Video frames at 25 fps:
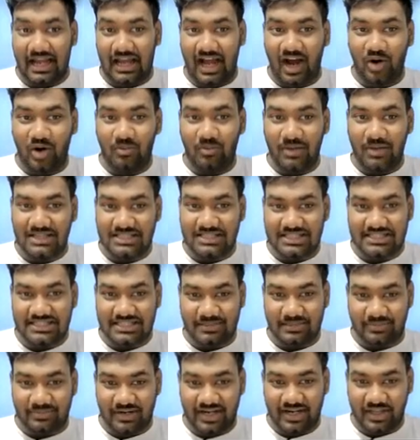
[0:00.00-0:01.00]
how much is
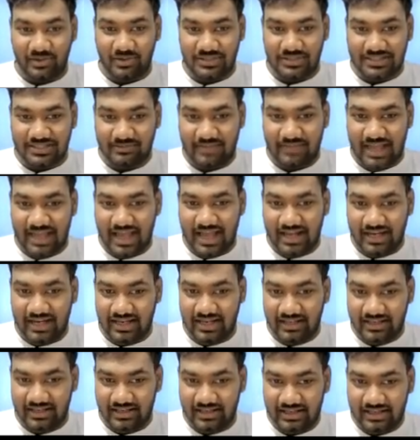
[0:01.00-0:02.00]
the producer
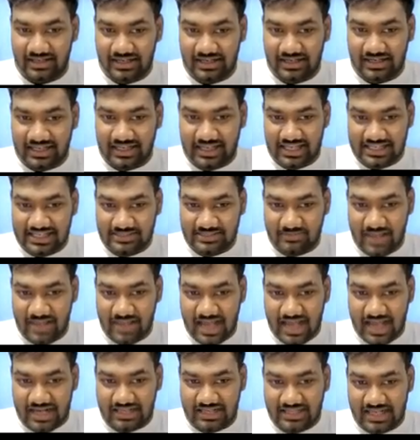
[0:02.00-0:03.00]
bearing? He's
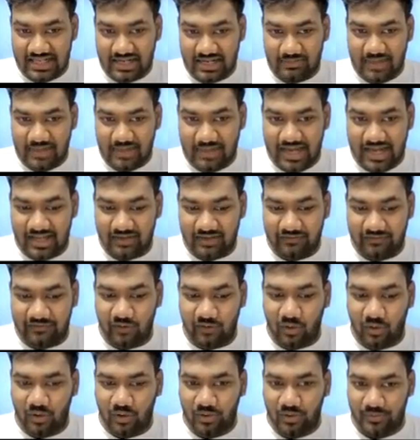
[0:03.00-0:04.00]
bearing the remaining
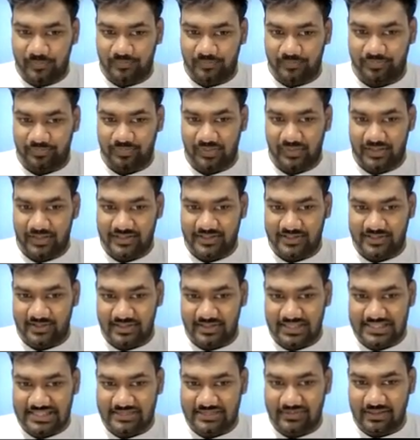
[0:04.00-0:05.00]
4. So
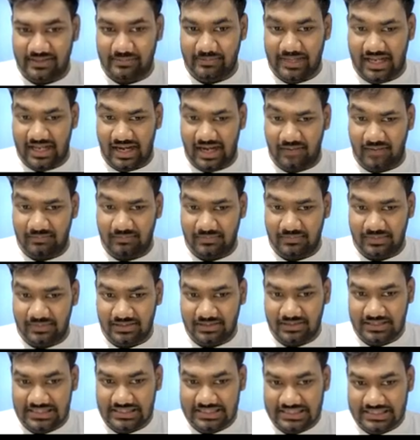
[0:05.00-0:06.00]
this will become
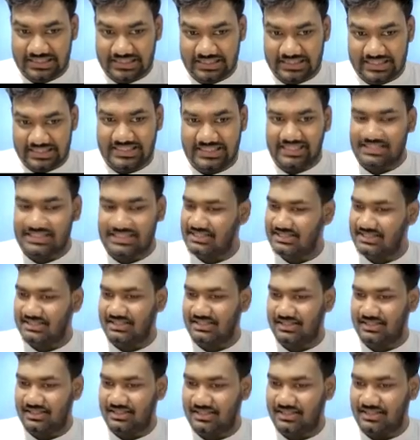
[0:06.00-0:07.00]
6.
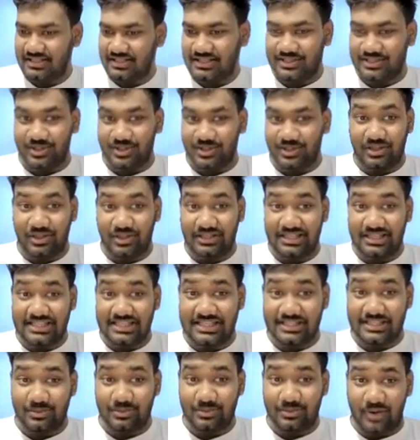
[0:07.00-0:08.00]
So
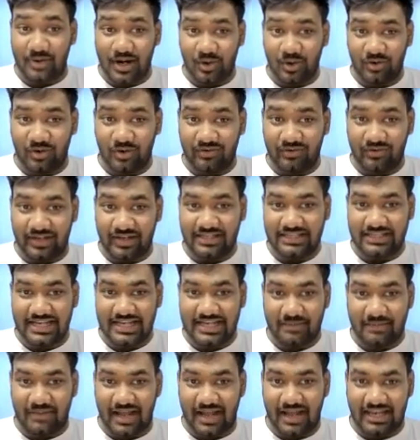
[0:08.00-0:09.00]
this one over here that
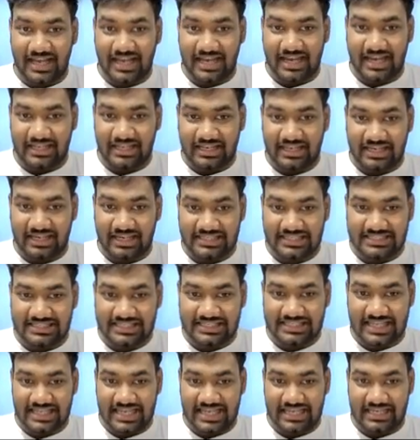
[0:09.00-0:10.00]
I'm highlighting, let's
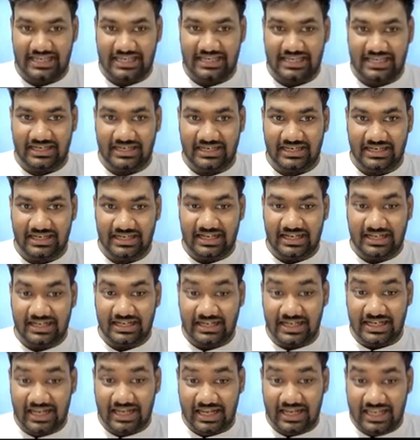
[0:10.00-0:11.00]
say in
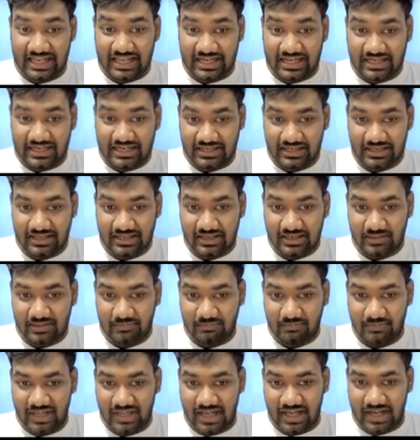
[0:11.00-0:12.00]
green,
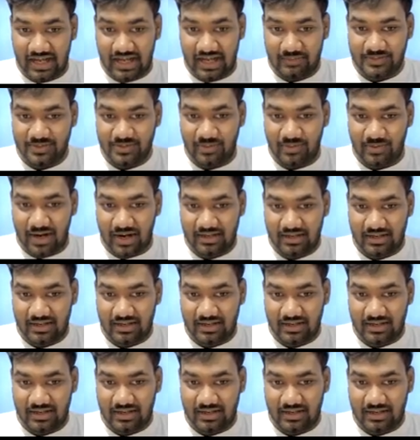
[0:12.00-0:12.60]
becomes what?